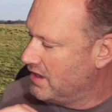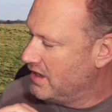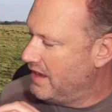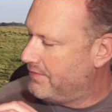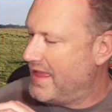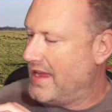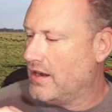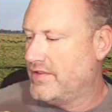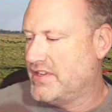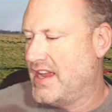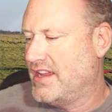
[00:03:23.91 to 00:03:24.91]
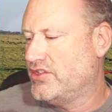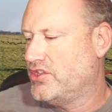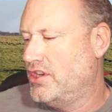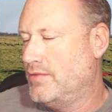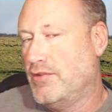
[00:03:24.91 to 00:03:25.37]
If the angle of attack is
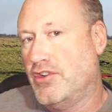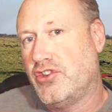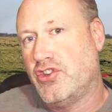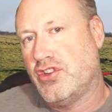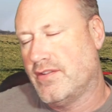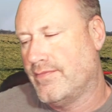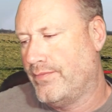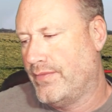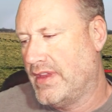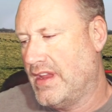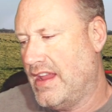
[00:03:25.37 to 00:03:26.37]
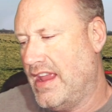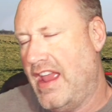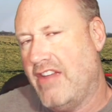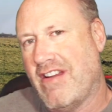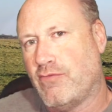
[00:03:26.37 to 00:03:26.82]
too much,
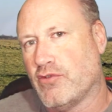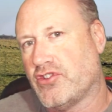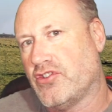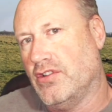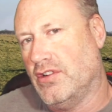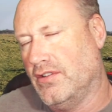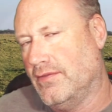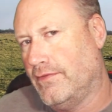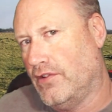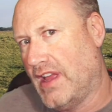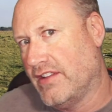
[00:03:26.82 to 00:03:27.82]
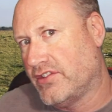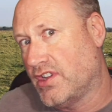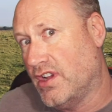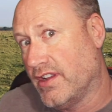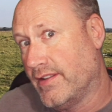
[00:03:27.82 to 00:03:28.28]
aircraft will stall, fall out of
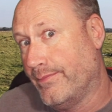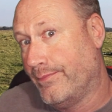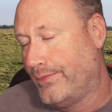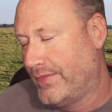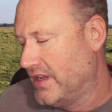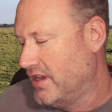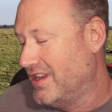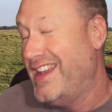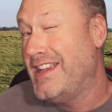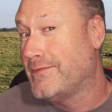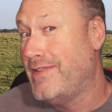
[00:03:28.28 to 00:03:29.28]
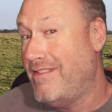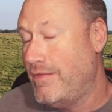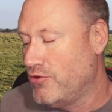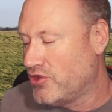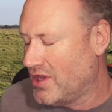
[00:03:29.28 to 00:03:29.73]
sky. It's very
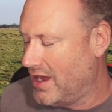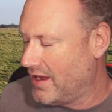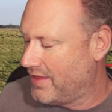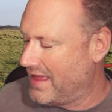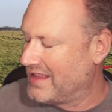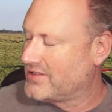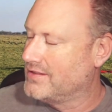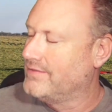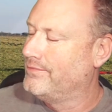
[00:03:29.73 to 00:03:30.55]
much like that.